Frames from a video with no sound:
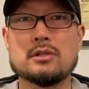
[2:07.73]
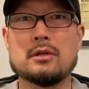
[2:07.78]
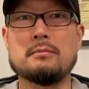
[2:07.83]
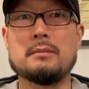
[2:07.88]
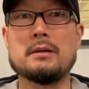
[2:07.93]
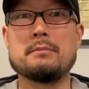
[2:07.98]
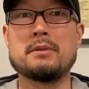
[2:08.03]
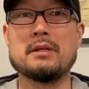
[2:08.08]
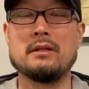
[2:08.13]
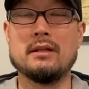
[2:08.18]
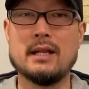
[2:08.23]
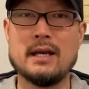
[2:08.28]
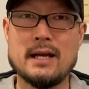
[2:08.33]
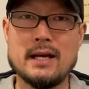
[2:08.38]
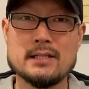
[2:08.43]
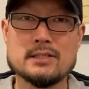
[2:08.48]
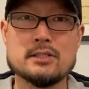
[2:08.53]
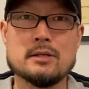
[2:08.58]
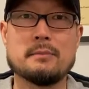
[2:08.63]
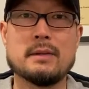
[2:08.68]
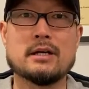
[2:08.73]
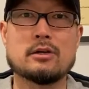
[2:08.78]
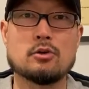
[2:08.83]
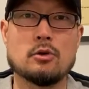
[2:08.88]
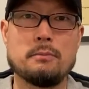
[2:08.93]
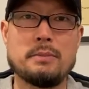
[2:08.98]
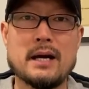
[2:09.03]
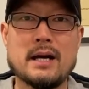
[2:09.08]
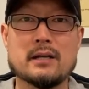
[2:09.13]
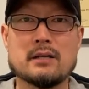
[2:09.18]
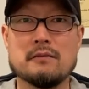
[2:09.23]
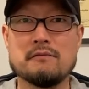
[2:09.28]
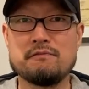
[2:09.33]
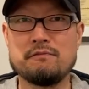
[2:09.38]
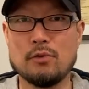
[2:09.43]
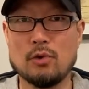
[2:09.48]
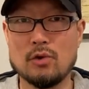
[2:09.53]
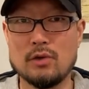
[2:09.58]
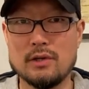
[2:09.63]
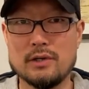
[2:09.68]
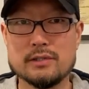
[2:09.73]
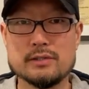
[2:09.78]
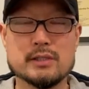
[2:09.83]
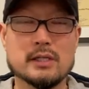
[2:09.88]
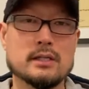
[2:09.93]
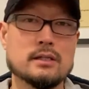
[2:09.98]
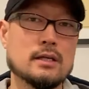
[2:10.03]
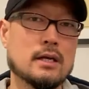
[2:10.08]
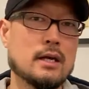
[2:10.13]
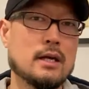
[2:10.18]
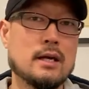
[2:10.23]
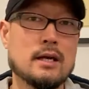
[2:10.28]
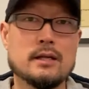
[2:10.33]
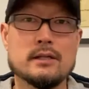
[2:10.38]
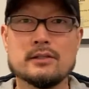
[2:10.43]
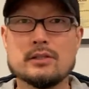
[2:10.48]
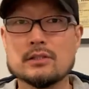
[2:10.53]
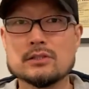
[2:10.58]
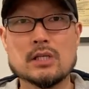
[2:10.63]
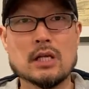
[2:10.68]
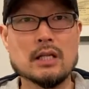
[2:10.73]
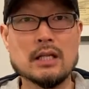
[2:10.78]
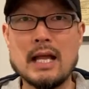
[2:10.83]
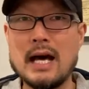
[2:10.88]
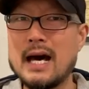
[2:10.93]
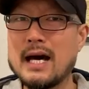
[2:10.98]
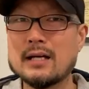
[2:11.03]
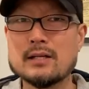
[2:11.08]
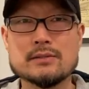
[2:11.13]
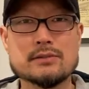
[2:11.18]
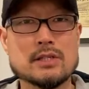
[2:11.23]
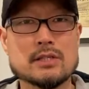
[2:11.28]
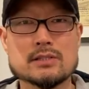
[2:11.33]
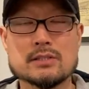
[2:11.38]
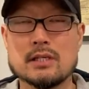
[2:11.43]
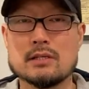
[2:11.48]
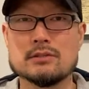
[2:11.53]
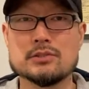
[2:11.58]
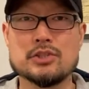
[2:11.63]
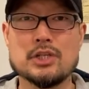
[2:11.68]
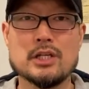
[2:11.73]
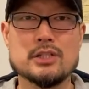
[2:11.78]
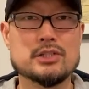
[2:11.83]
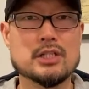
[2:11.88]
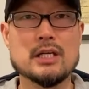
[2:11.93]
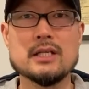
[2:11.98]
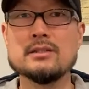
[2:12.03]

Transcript: There might be less. It might go back and forth, and there's a lot of things that will change.